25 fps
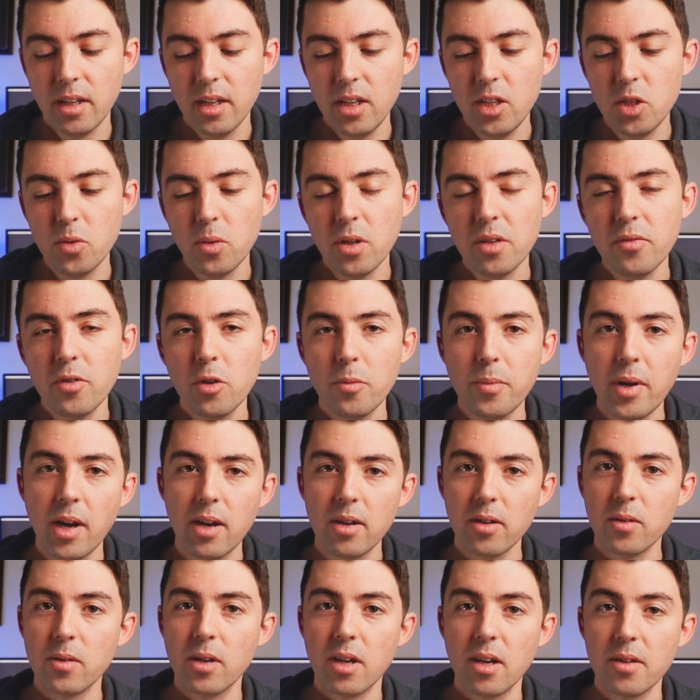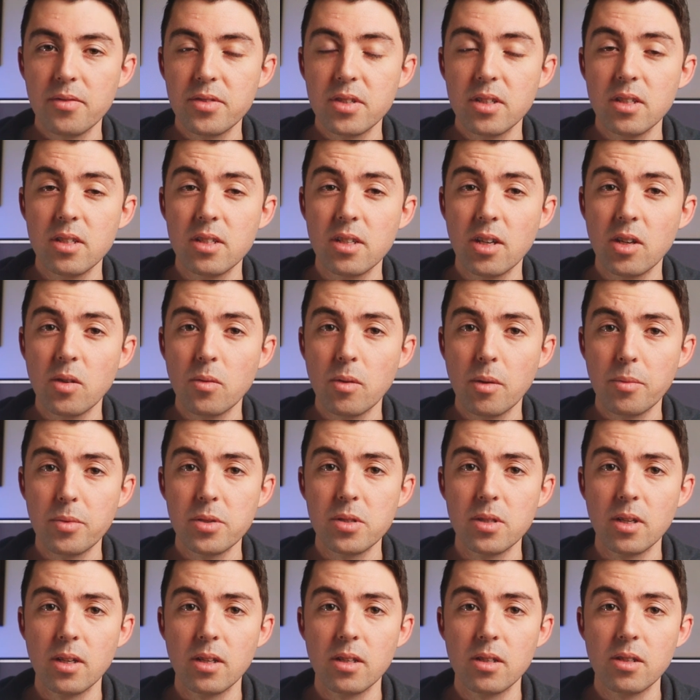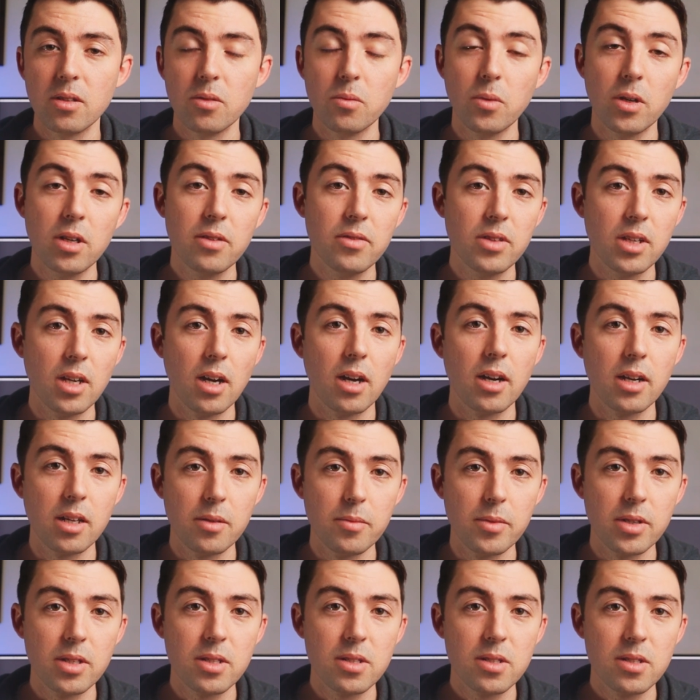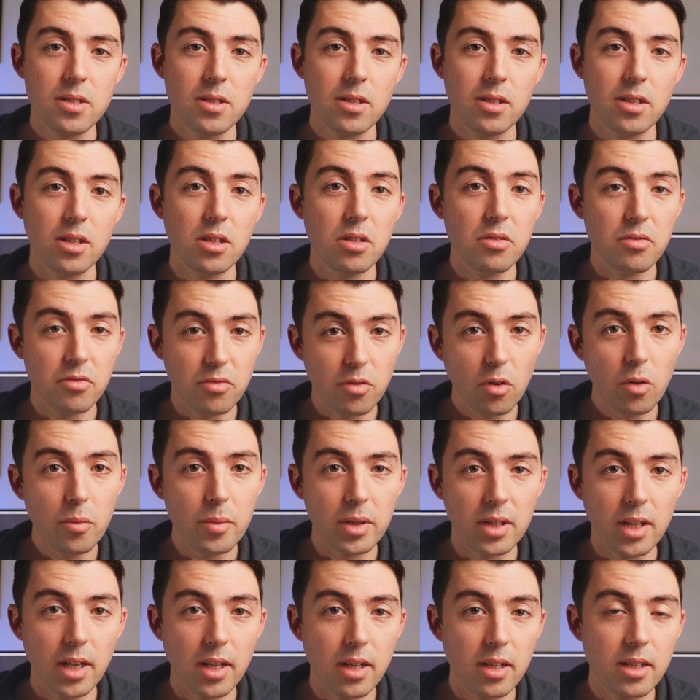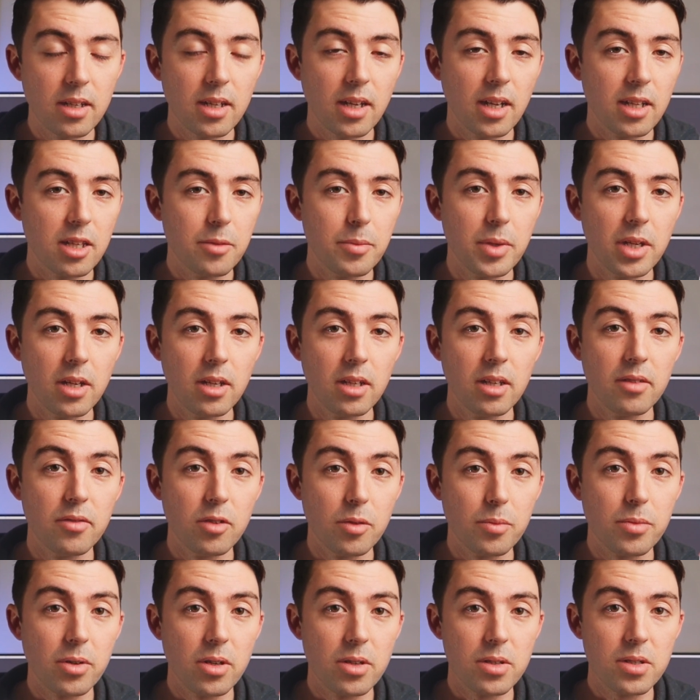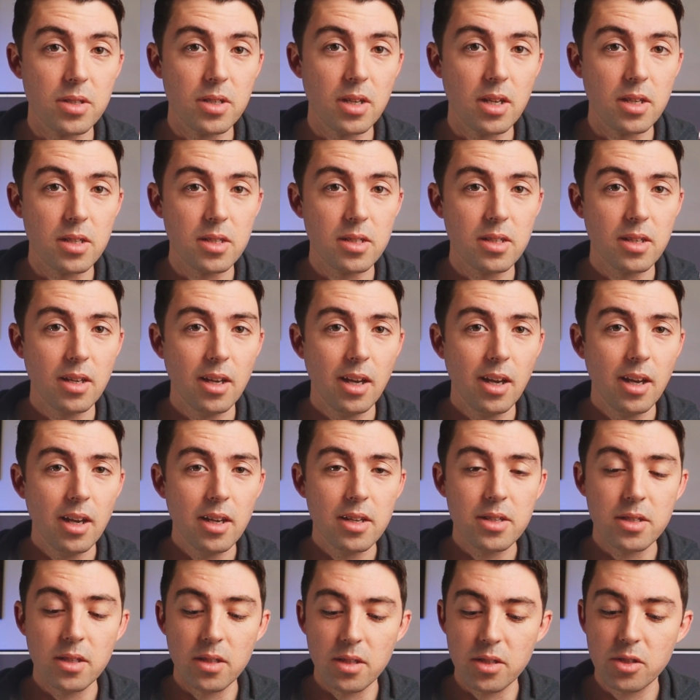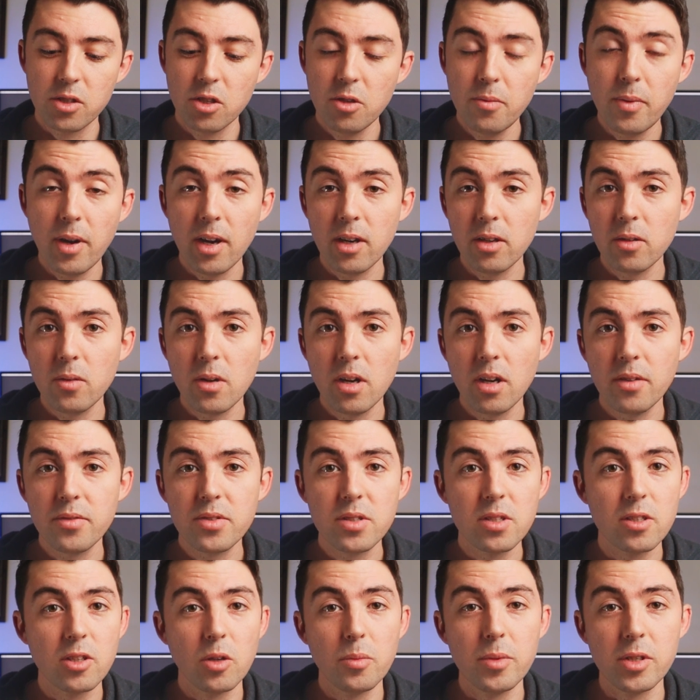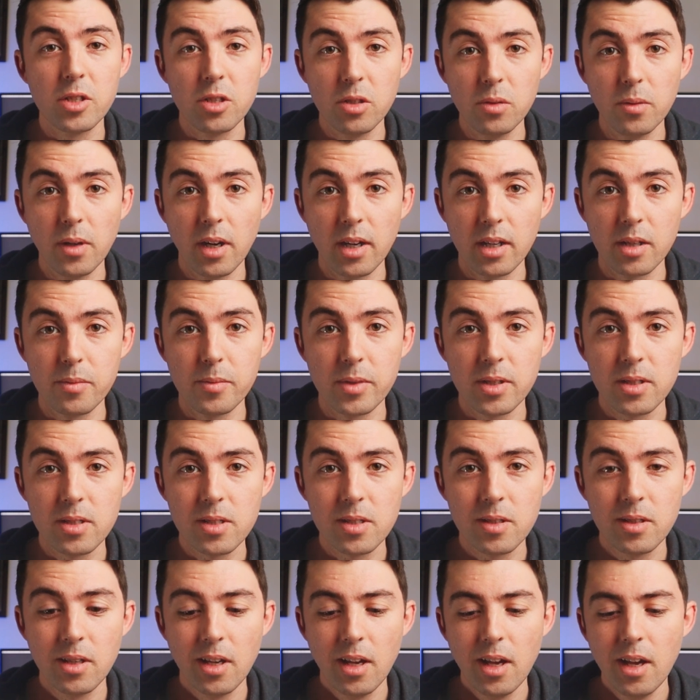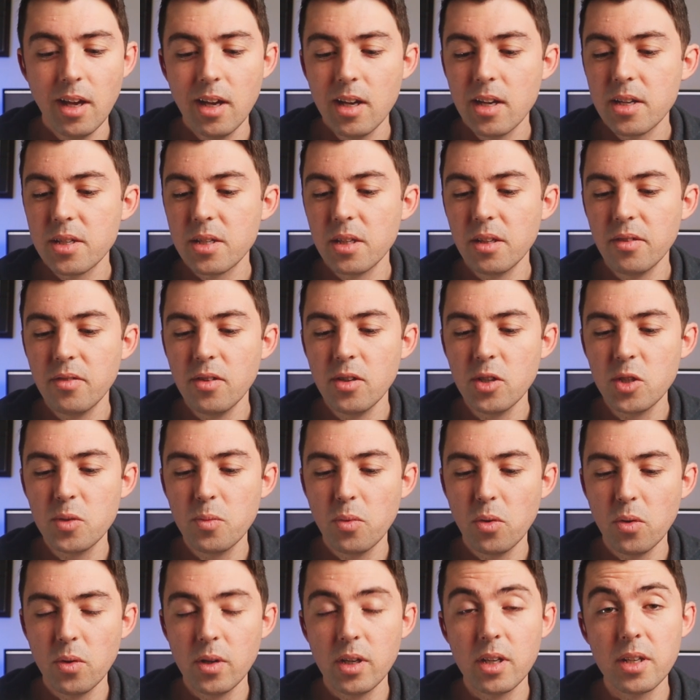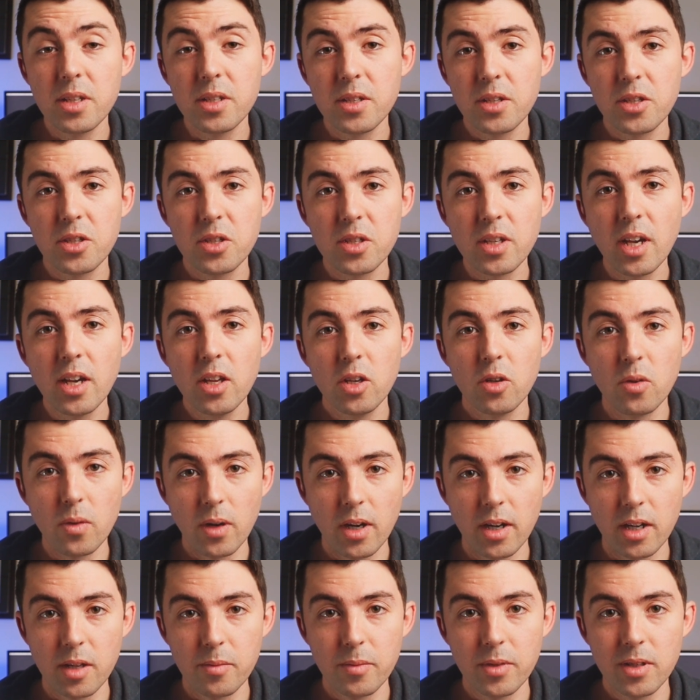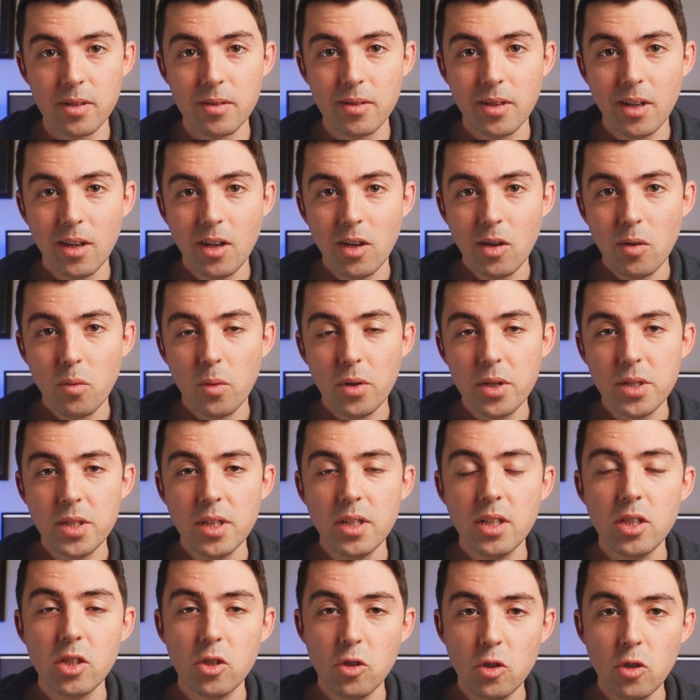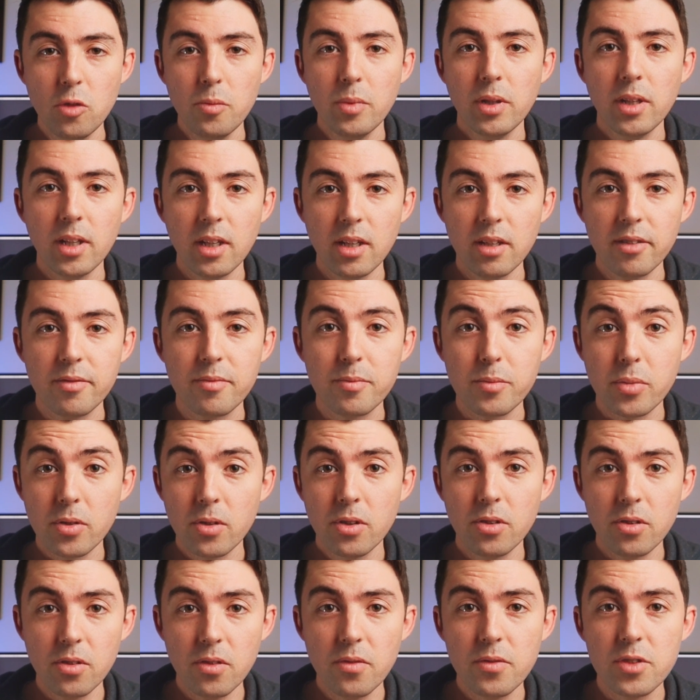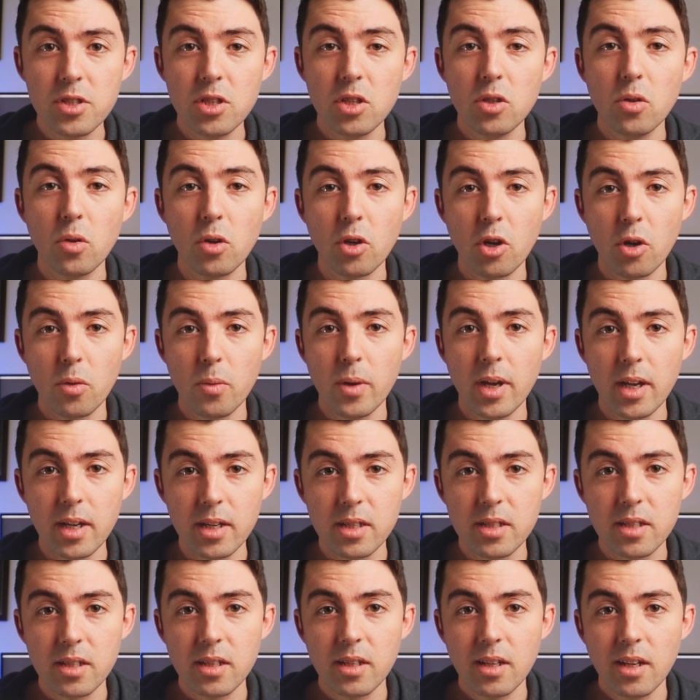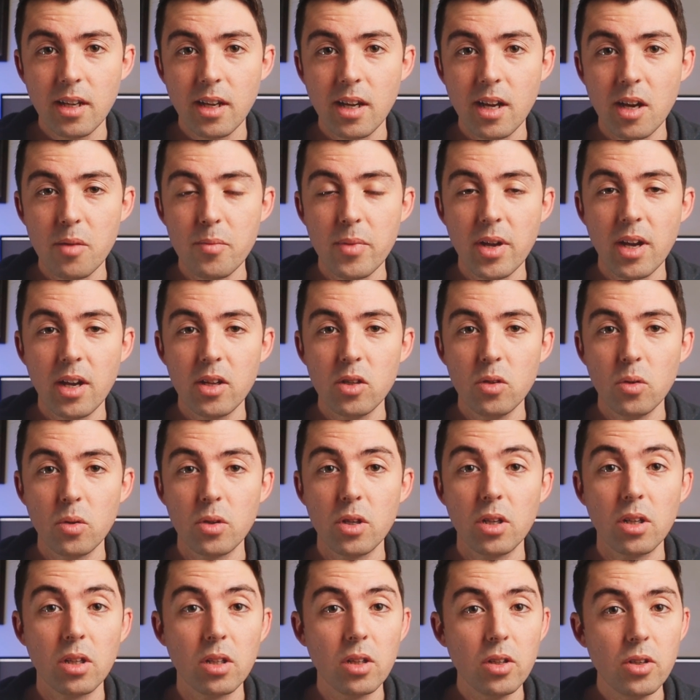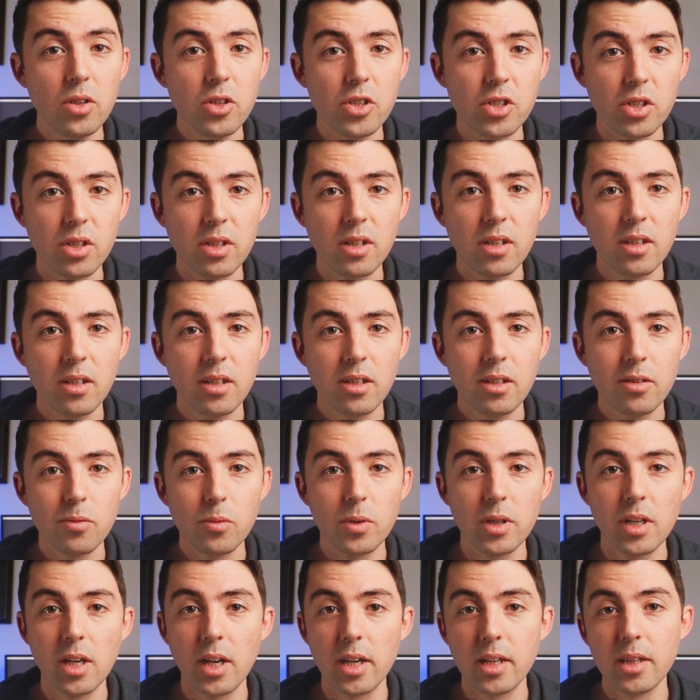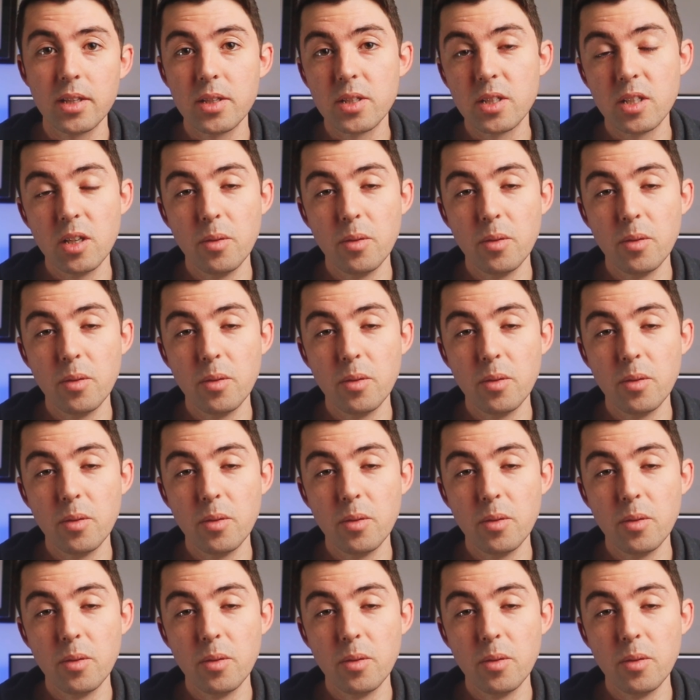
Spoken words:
Each one of your paragraphs is going to represent one of the arguments that you've formulated at the beginning of your process. So there's 2 paragraphs, there'll be 2 arguments. So the first point is to state your argument. What is it that you believe proves that you're correct about your conclusion regarding the